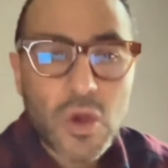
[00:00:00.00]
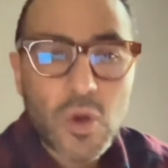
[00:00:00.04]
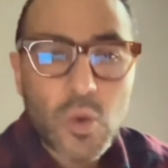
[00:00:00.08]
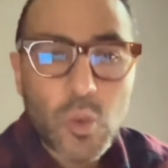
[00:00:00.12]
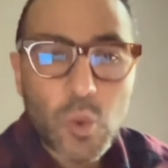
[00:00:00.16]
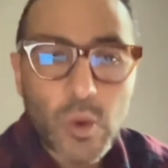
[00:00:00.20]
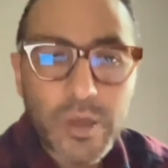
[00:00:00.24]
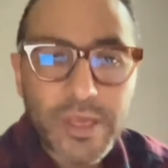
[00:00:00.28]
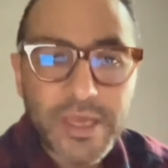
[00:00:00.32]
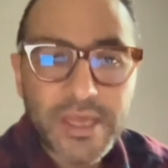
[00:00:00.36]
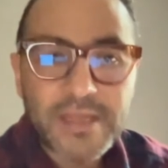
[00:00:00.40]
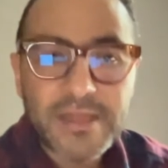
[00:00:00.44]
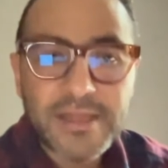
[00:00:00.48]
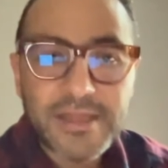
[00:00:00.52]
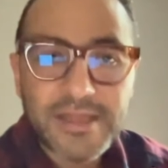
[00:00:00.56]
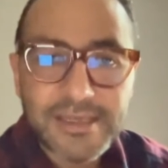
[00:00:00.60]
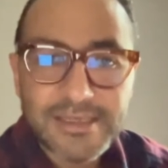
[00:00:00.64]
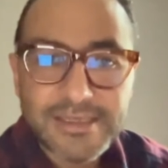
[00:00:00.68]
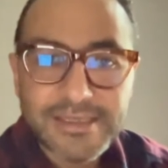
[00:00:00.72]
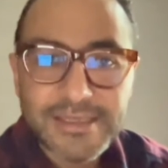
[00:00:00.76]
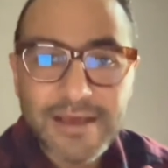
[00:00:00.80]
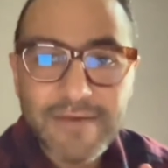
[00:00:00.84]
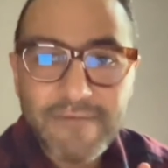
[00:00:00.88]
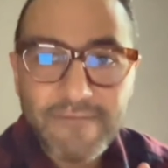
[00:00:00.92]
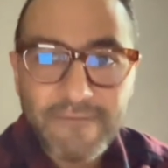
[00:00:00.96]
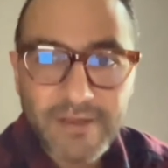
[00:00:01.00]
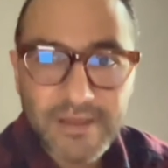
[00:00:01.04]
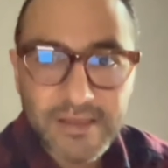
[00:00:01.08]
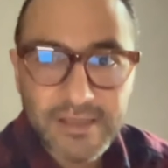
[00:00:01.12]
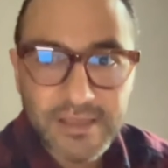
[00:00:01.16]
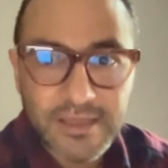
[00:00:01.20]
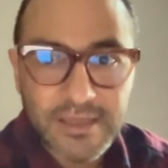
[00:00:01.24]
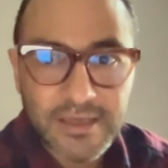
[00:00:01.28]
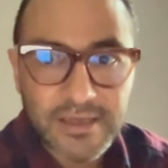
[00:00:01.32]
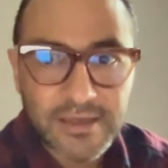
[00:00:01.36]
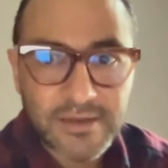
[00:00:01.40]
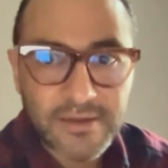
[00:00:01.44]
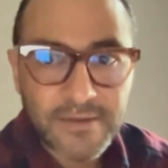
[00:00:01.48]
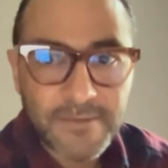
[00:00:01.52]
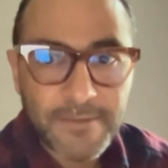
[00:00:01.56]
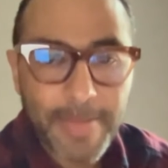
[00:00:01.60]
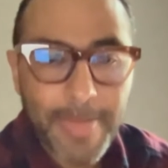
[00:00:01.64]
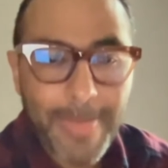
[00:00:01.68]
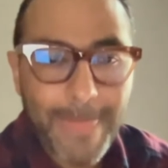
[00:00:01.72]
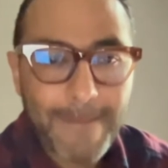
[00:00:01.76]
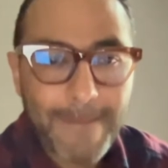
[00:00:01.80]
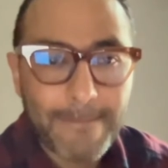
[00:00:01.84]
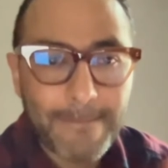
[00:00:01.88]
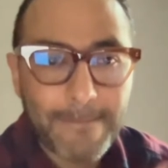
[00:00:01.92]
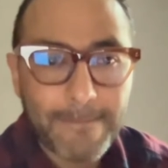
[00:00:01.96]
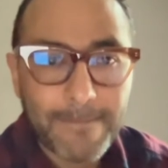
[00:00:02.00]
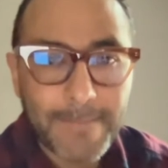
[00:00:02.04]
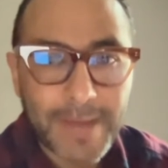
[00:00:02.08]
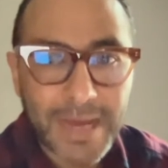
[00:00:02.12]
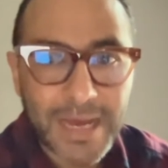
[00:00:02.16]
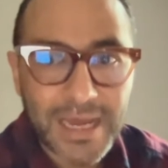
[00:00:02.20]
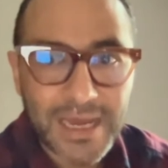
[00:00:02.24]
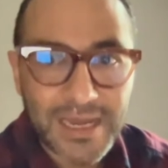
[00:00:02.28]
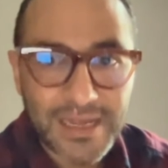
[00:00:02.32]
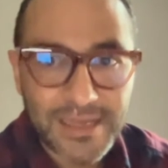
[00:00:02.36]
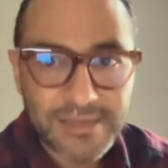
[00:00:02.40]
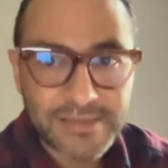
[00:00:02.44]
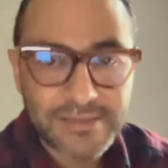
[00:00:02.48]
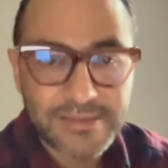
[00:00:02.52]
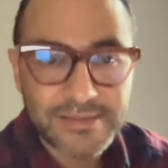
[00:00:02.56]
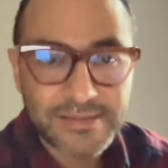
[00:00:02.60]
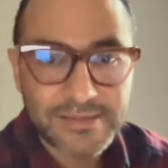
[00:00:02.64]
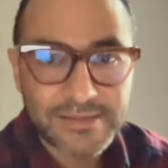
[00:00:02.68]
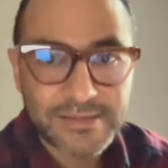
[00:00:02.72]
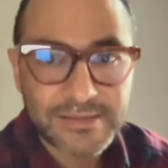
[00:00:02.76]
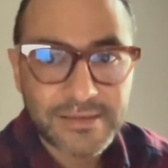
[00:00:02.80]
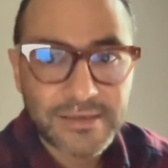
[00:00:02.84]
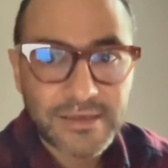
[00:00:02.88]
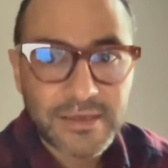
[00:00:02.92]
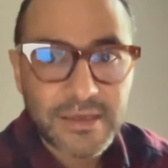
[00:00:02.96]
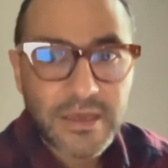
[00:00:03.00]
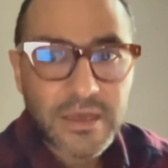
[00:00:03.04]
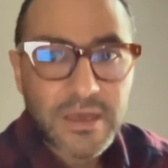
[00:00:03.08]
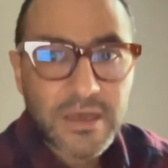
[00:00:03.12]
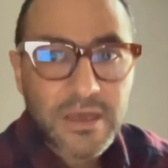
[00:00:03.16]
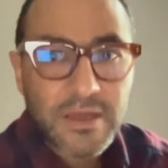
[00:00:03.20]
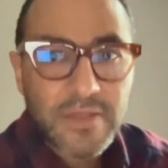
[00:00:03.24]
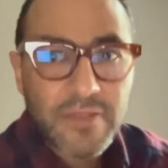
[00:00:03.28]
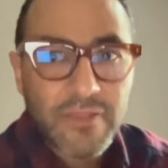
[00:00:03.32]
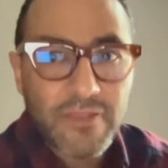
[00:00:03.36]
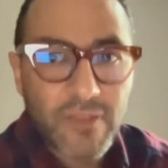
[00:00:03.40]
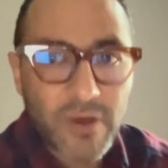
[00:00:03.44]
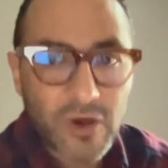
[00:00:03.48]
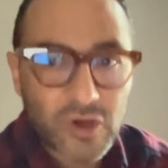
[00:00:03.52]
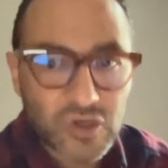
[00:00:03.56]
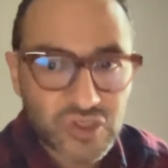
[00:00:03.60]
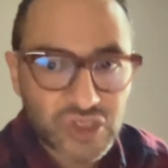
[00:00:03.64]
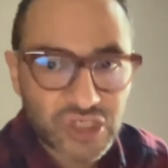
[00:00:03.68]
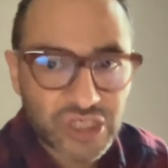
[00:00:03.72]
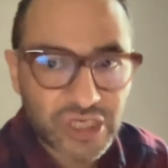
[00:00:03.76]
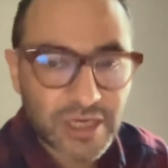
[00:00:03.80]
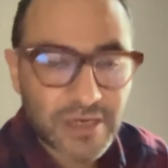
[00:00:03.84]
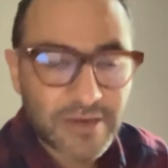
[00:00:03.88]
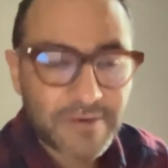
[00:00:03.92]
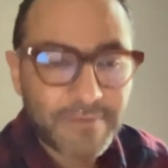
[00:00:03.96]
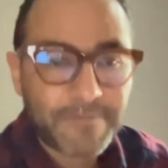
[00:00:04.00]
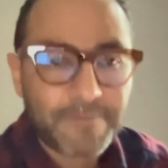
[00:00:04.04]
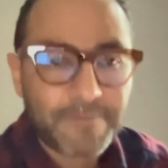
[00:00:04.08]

Weakness and fatigue, malaise, nausea,